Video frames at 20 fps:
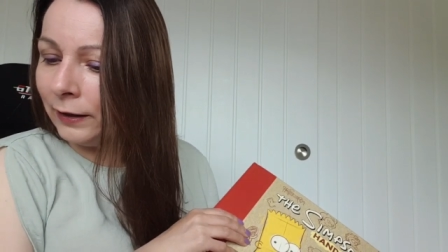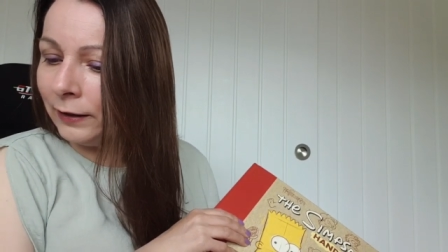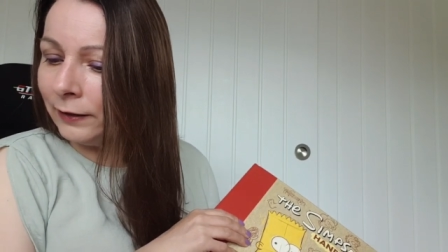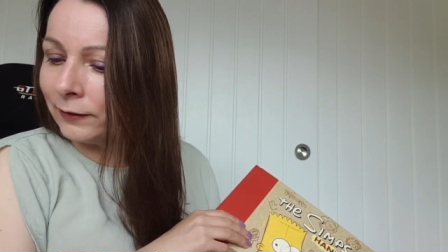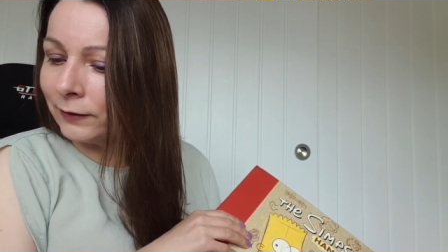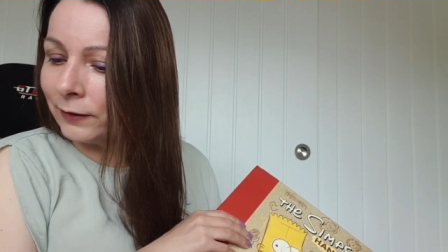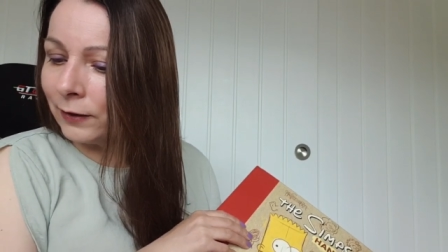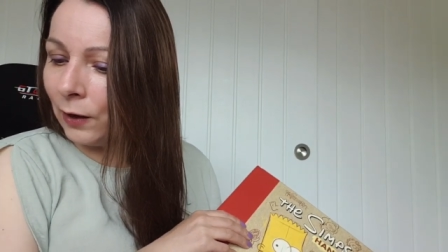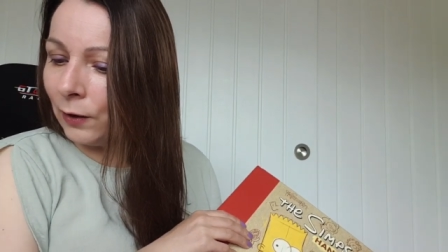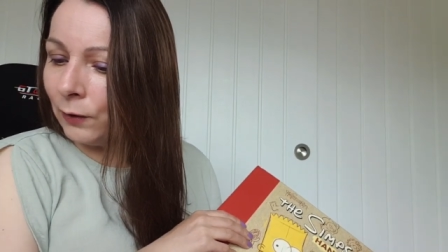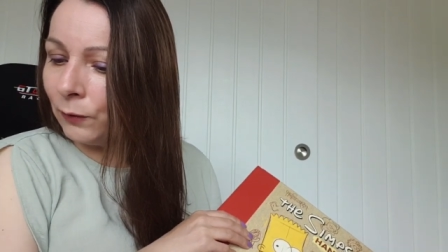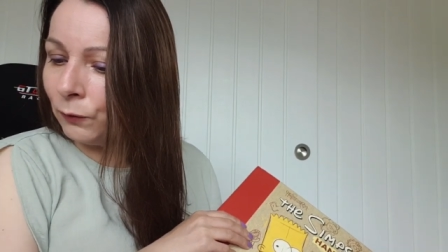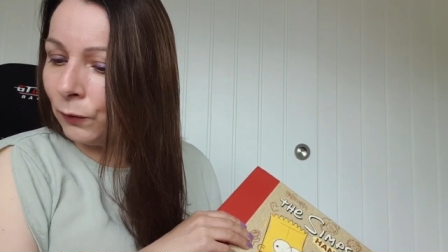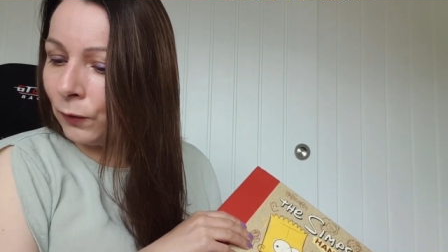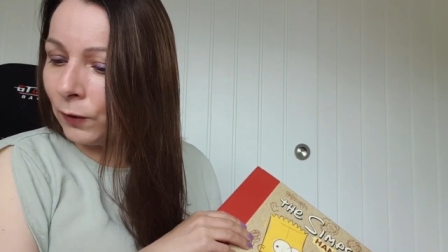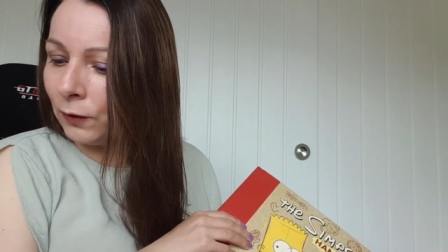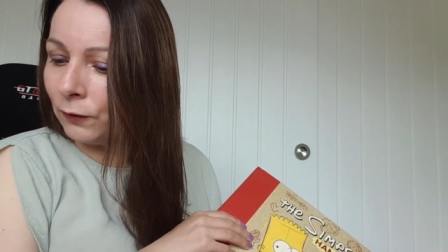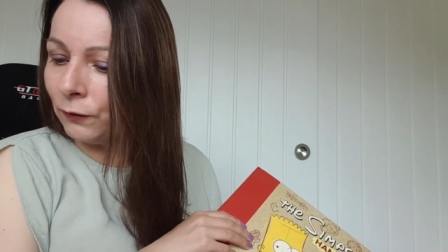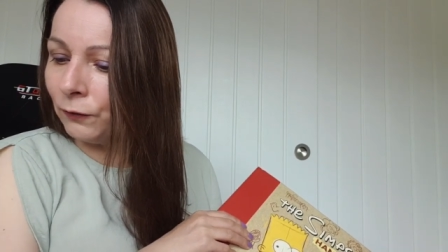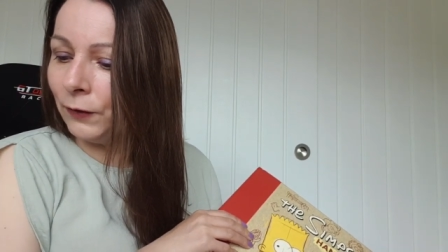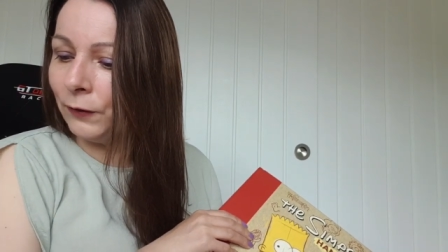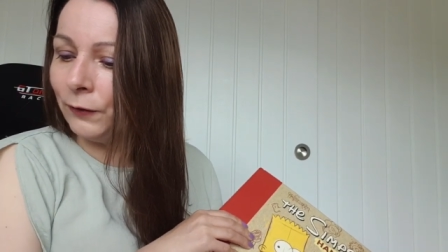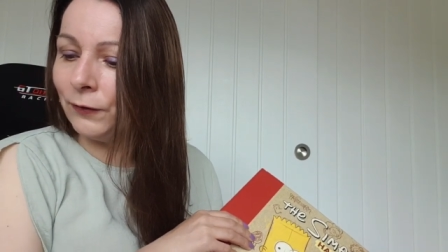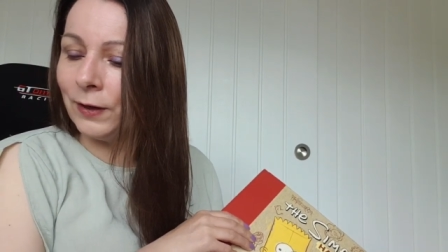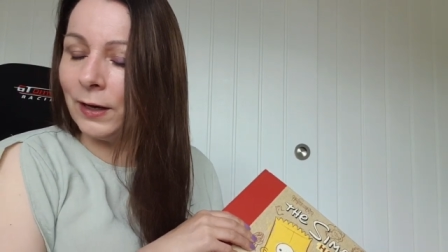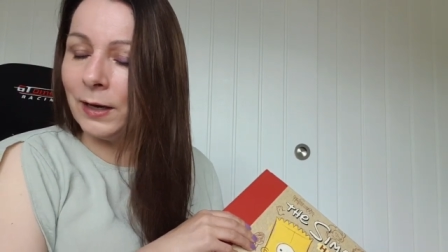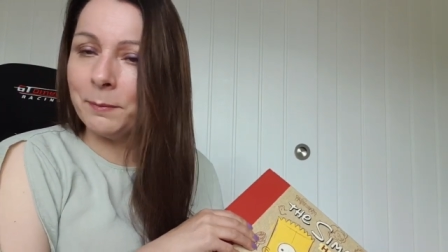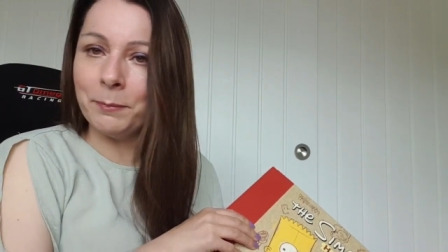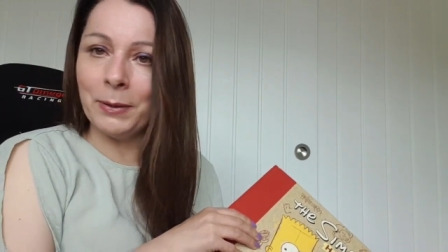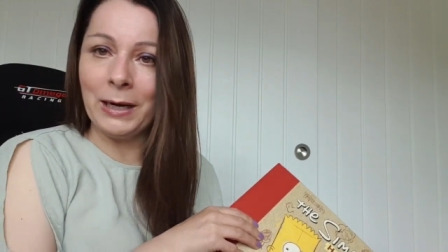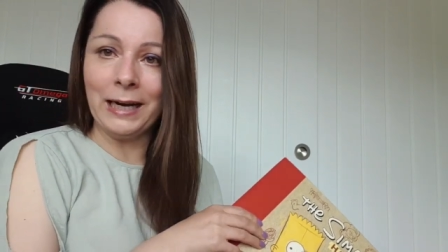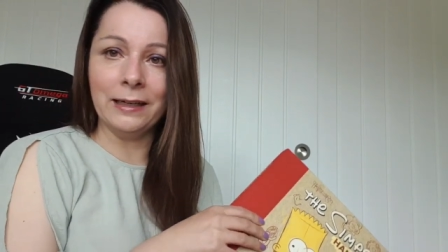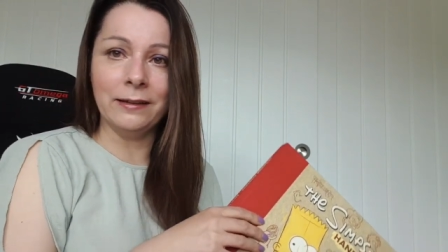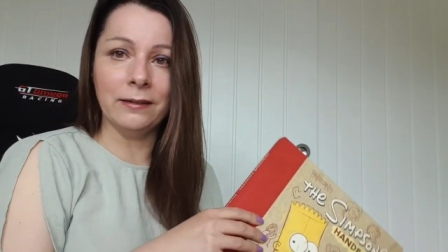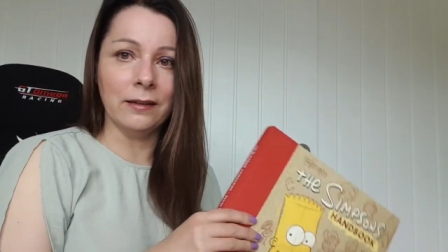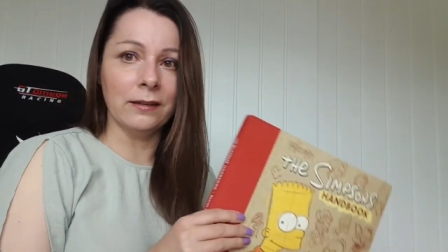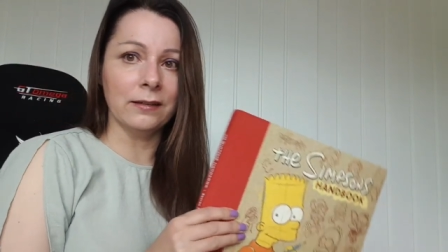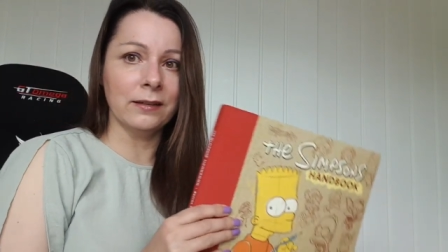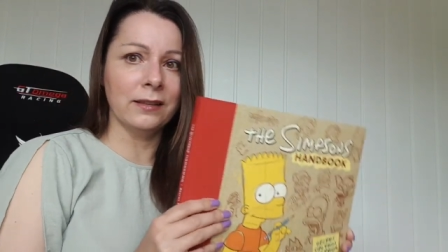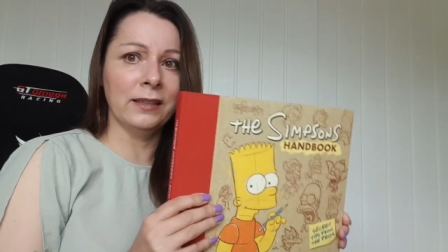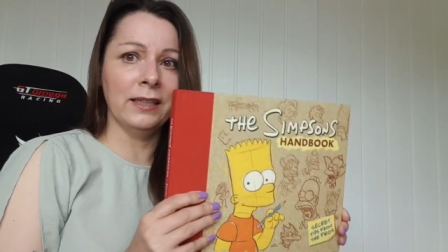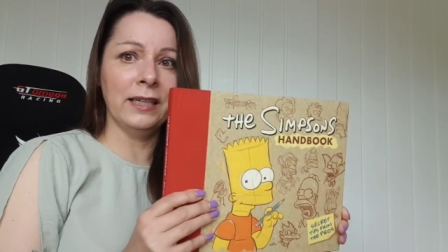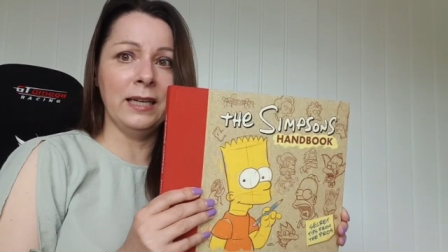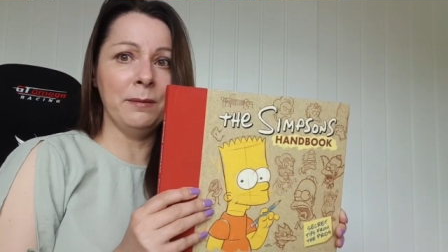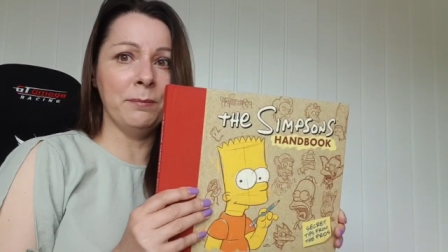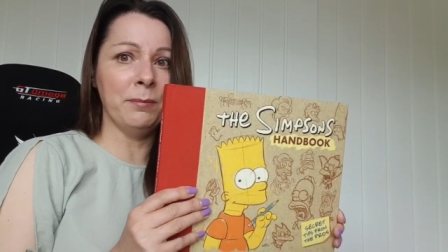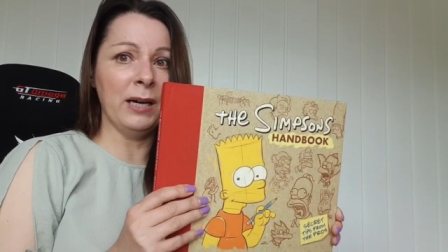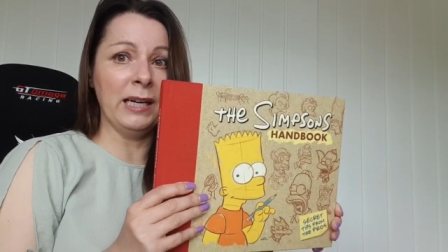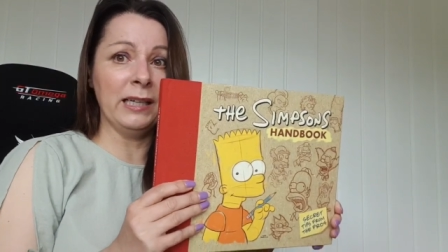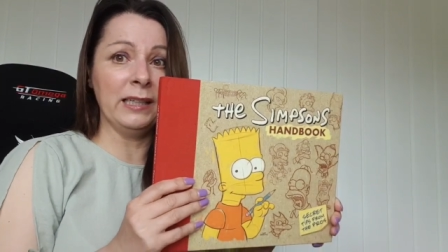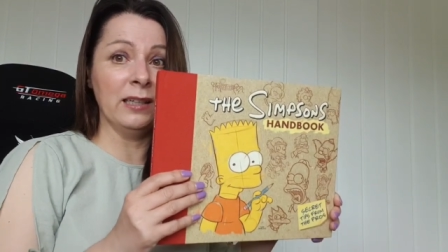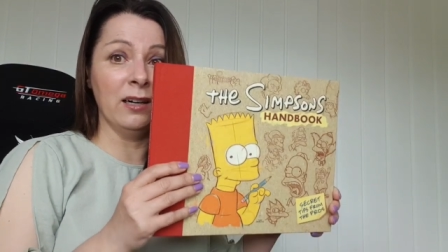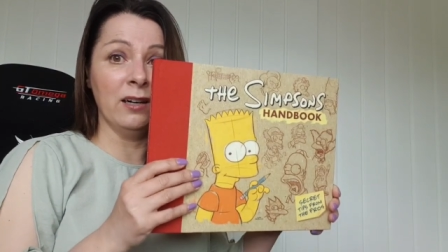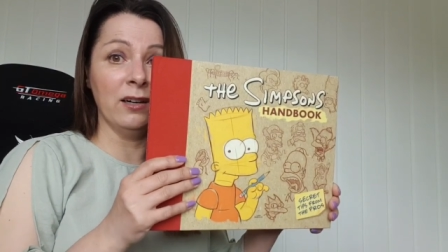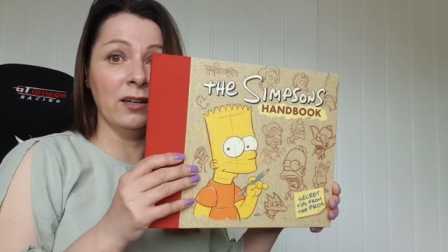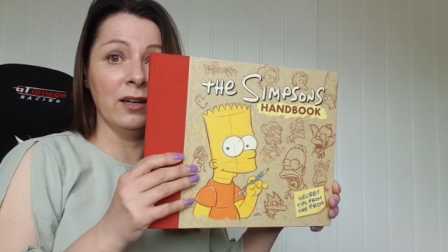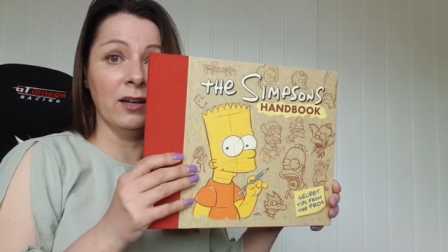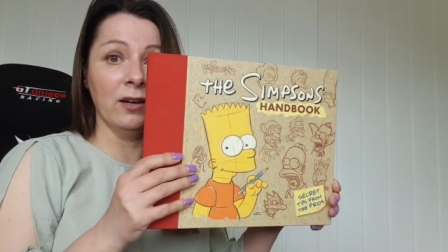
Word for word: is going for like £15 odd on eBay, not a